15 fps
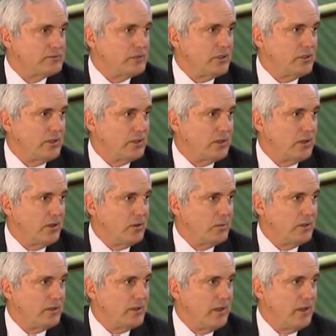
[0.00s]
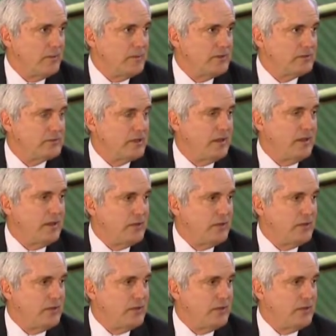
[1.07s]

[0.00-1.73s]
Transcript: to look at a global economy and say,